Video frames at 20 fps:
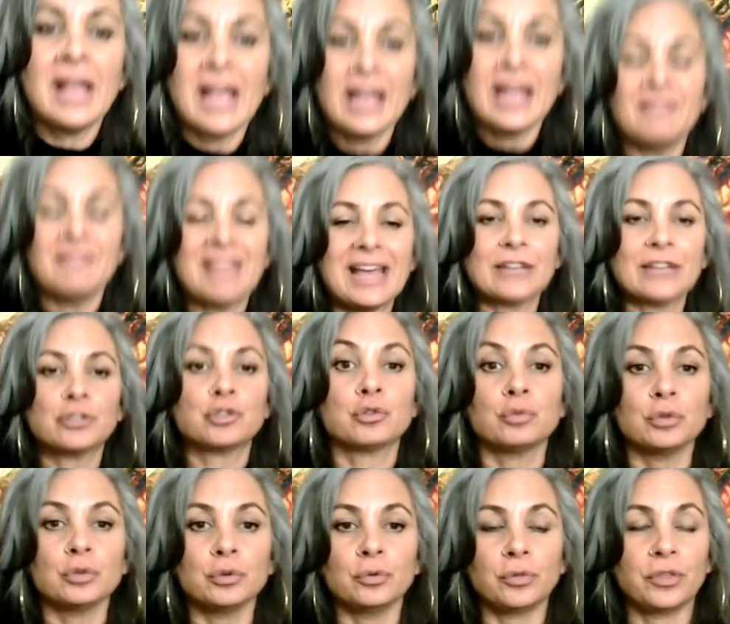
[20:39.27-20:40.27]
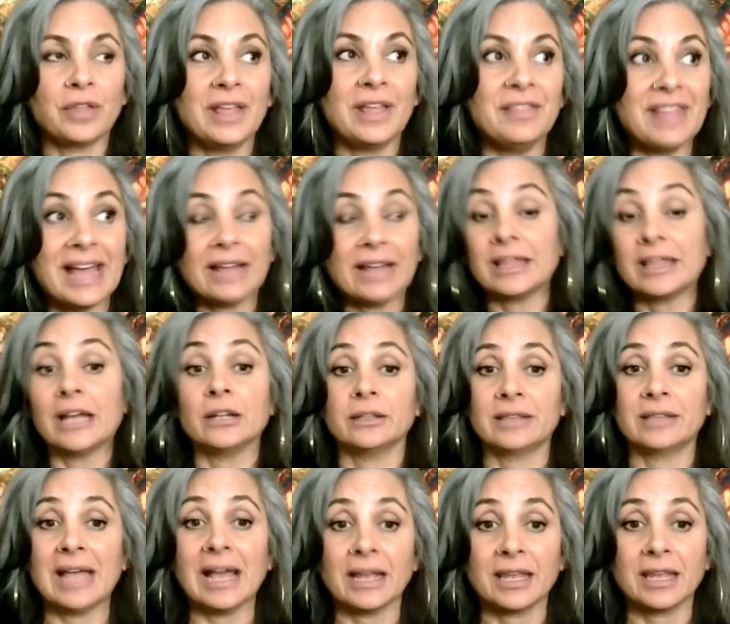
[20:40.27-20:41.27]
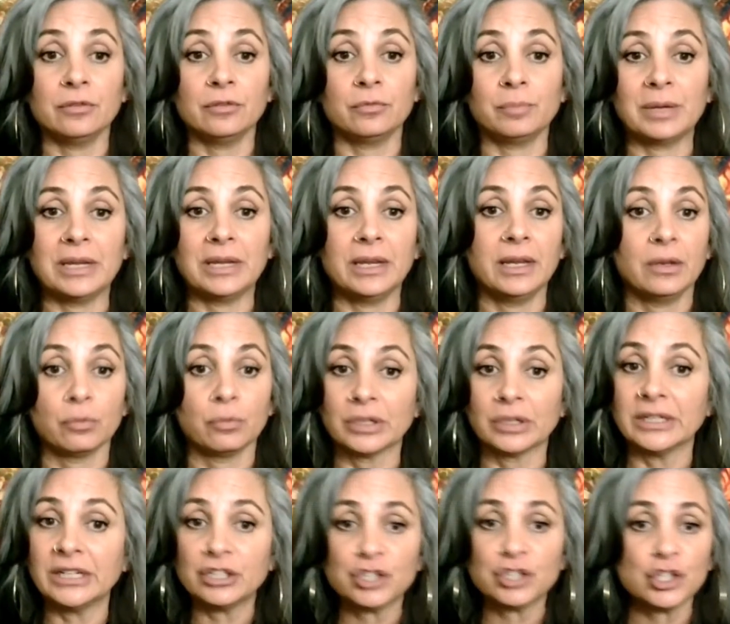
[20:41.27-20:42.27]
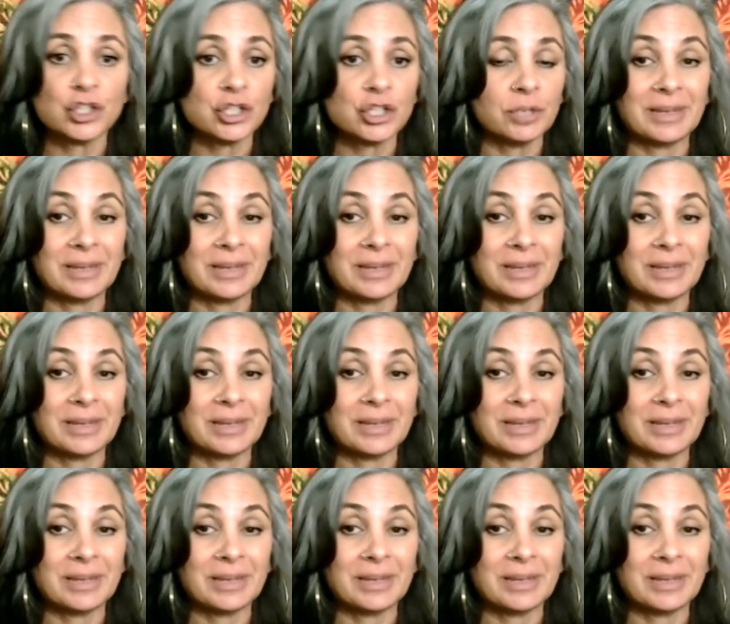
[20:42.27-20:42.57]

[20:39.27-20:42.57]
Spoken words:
And that truth and that can be relationship,